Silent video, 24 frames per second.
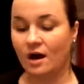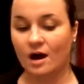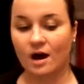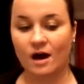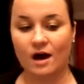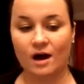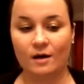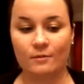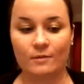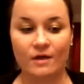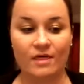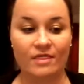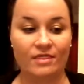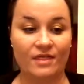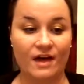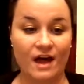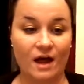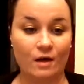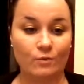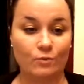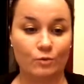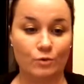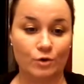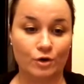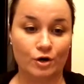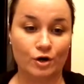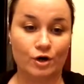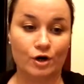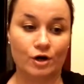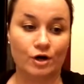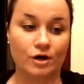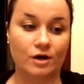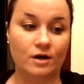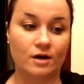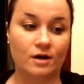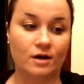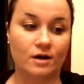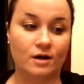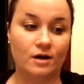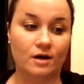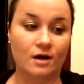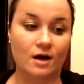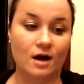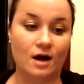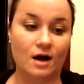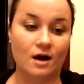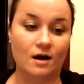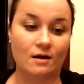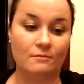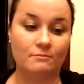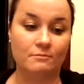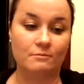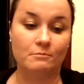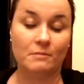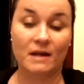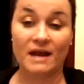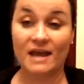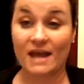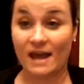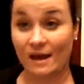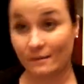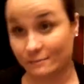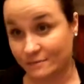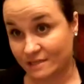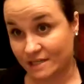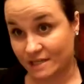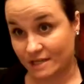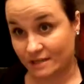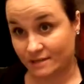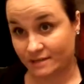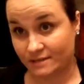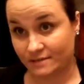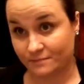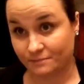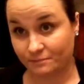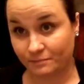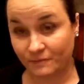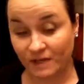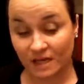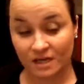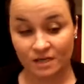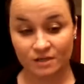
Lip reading: that were my empties.